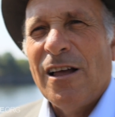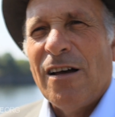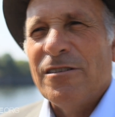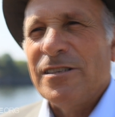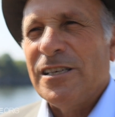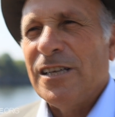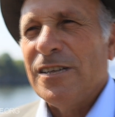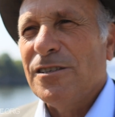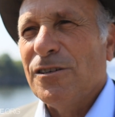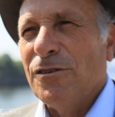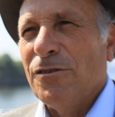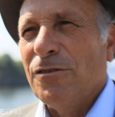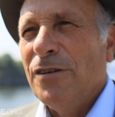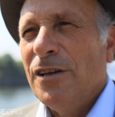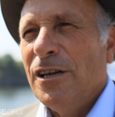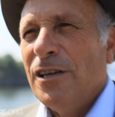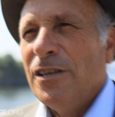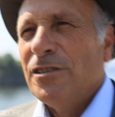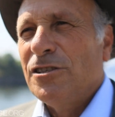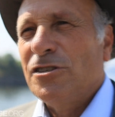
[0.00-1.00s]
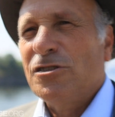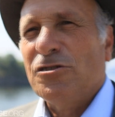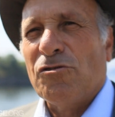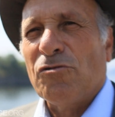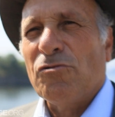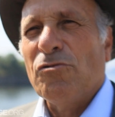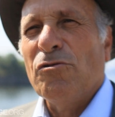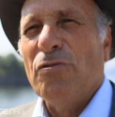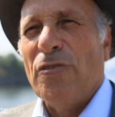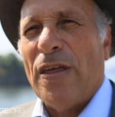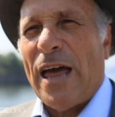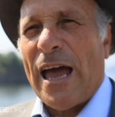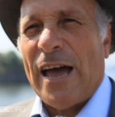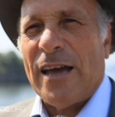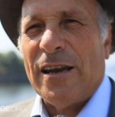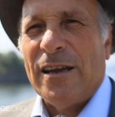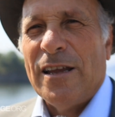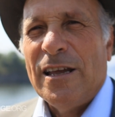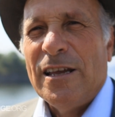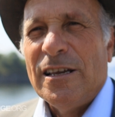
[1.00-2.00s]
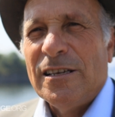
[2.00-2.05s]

Okay, so screw that.